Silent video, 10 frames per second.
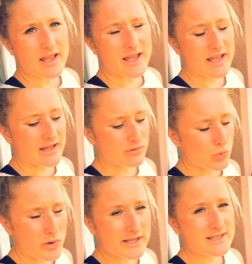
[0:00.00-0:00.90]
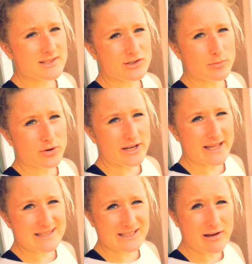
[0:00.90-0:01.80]
And once your body
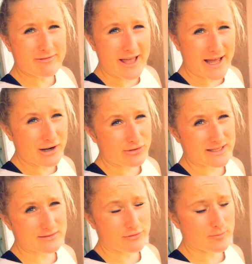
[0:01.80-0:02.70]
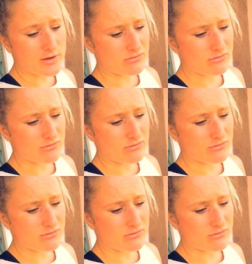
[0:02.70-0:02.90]
gets enough calories from